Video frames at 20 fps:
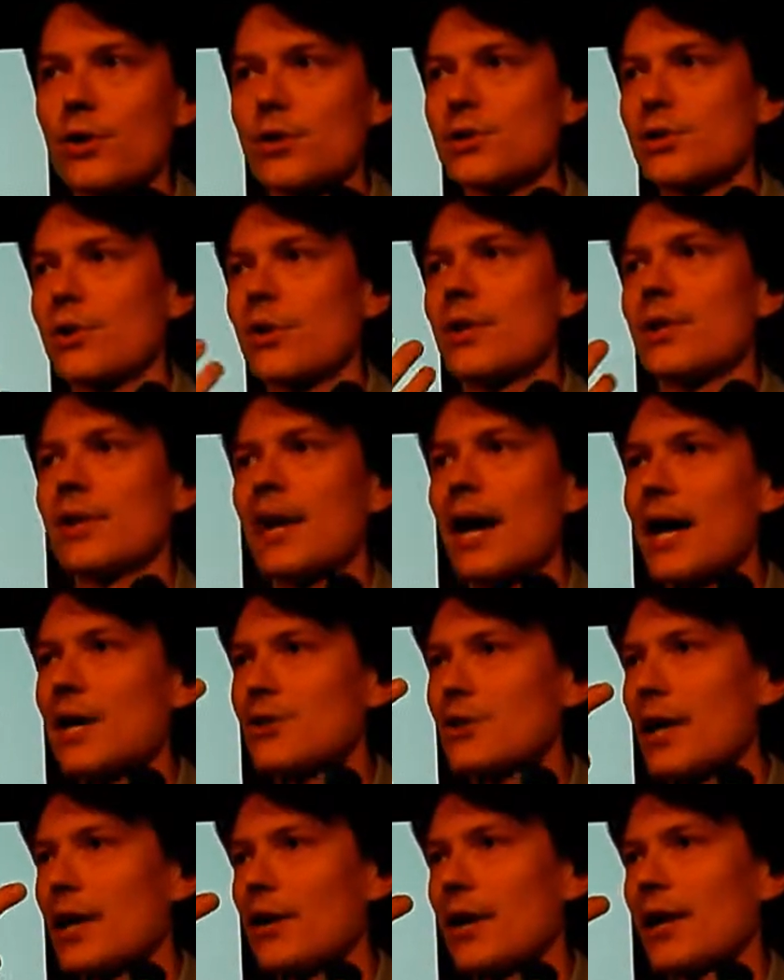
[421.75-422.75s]
so the eye
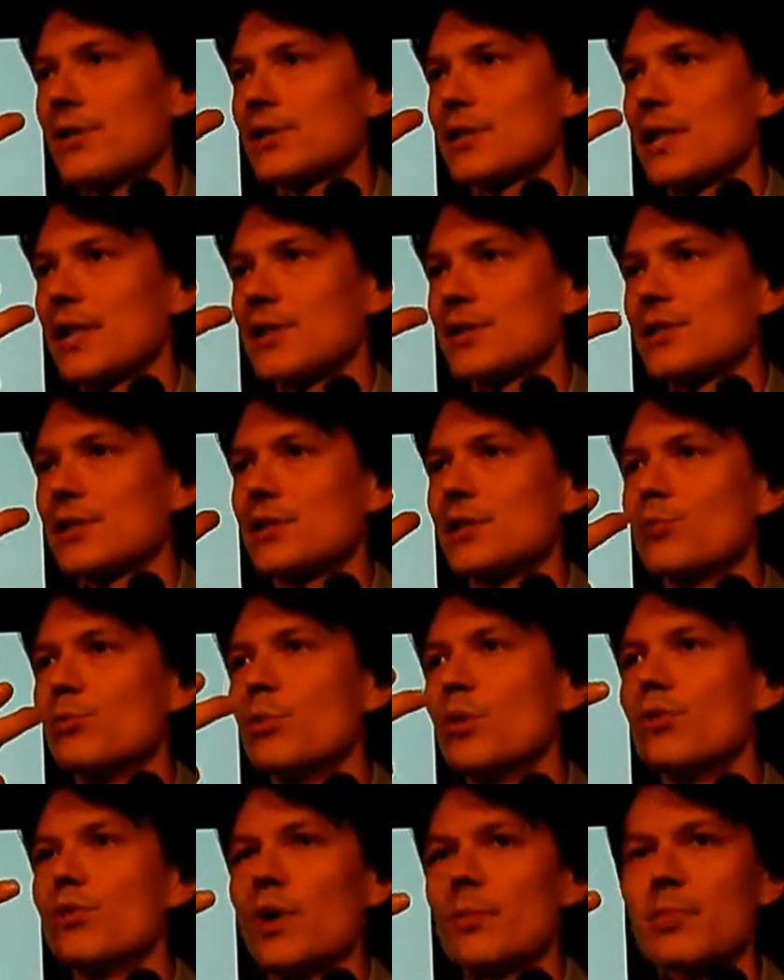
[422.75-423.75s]
tracker has a tendency to
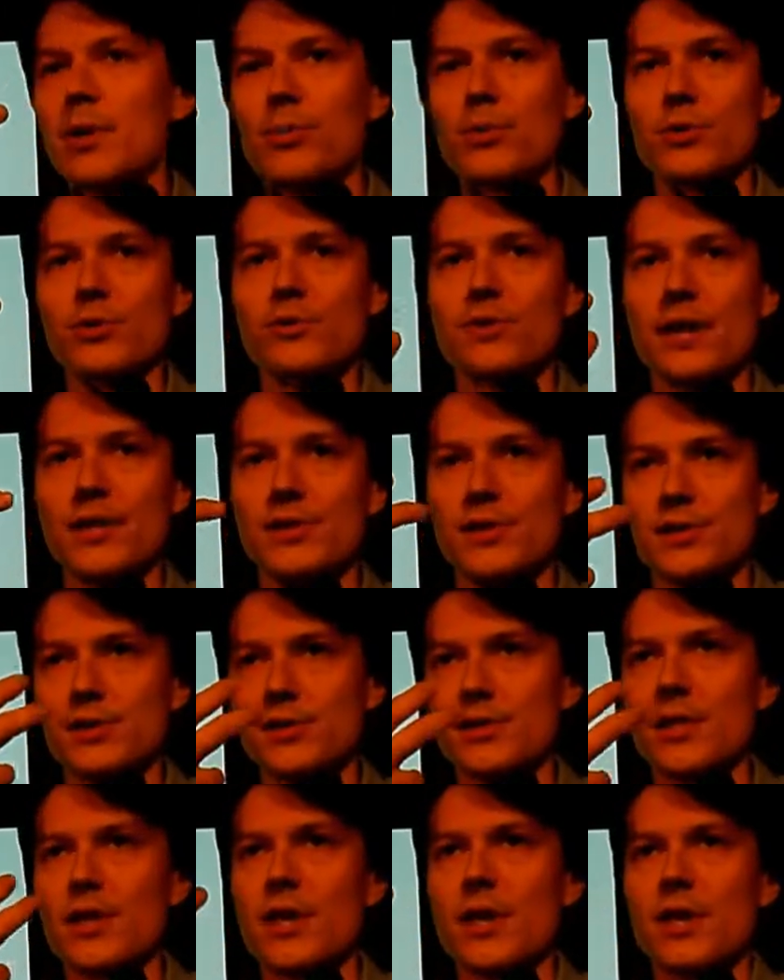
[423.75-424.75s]
move on people's
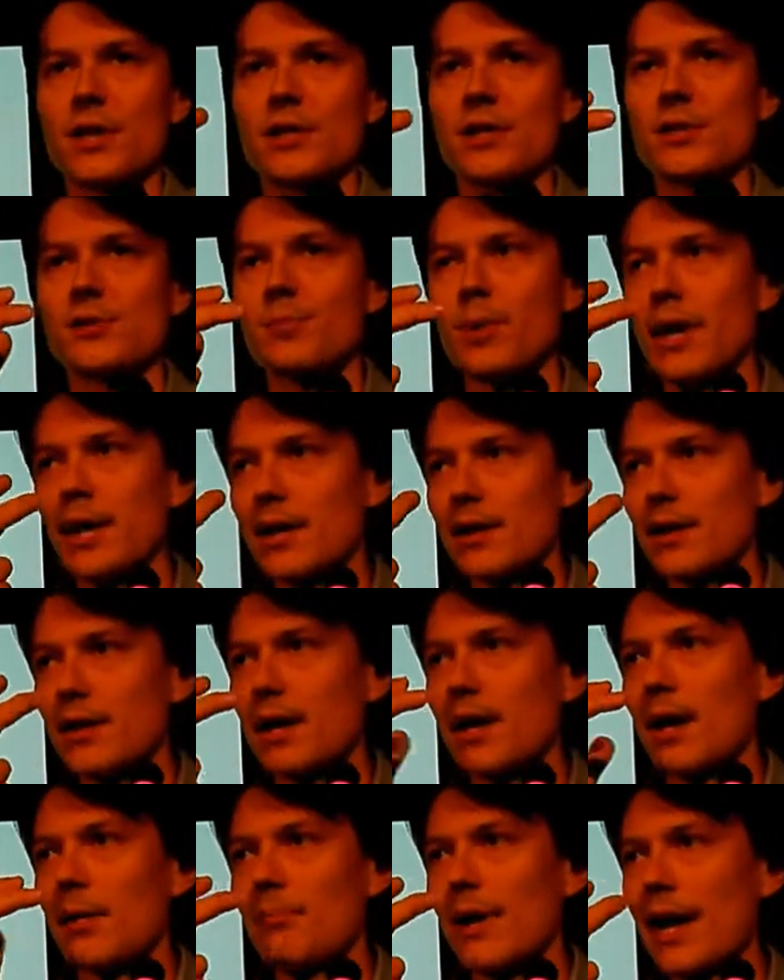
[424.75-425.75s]
faces. Despite
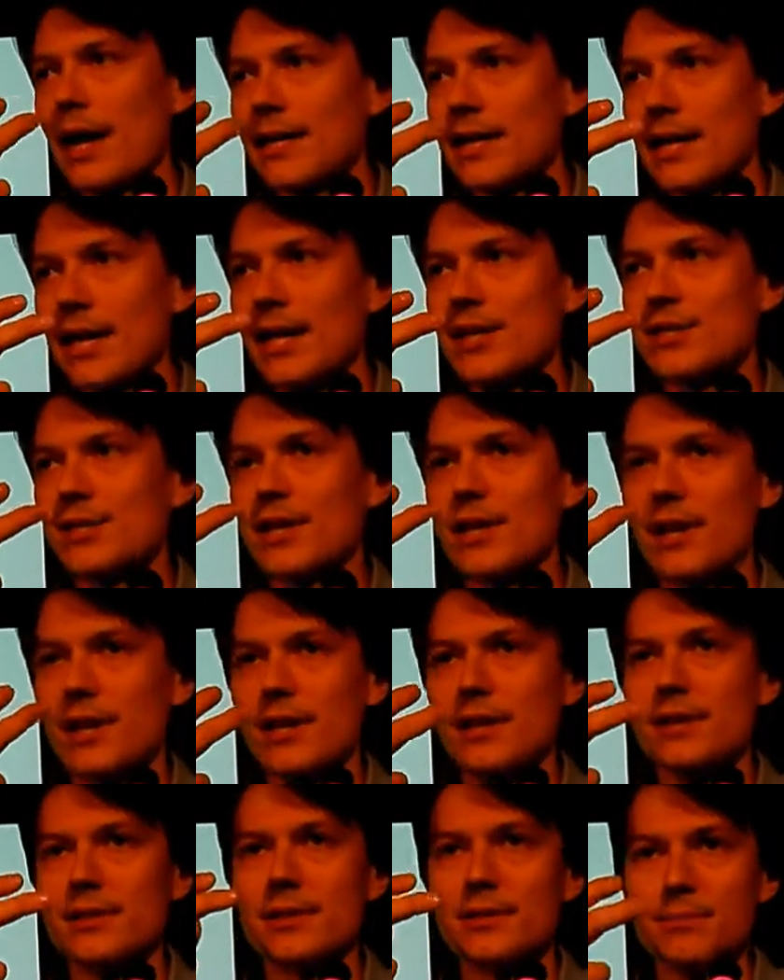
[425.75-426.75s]
bad gaze
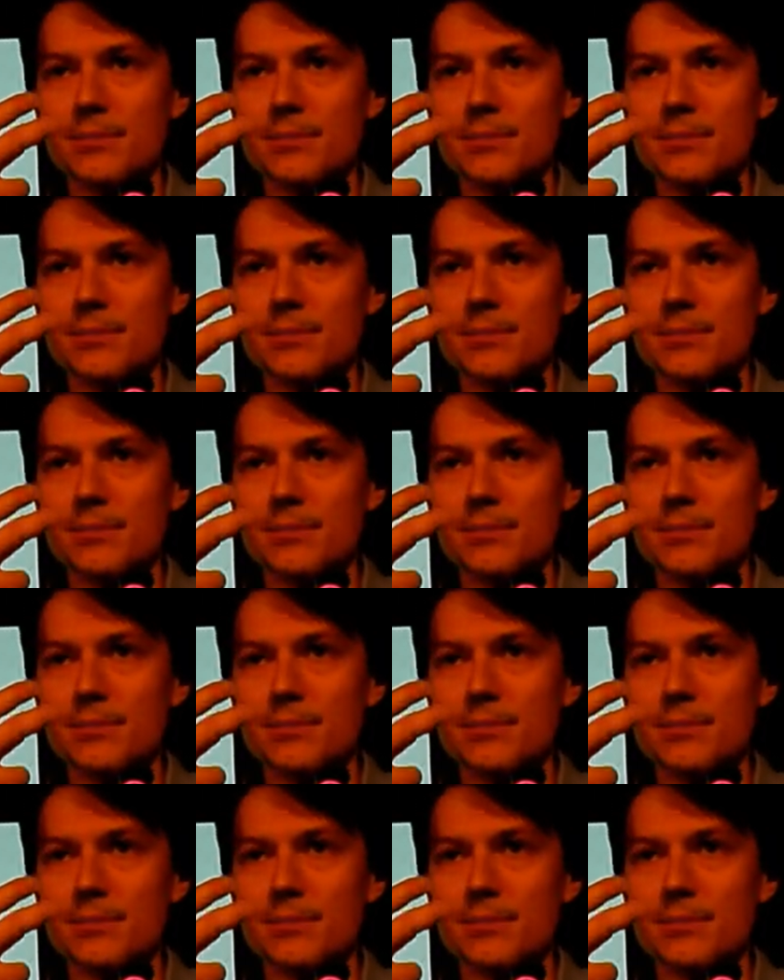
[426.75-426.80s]
data,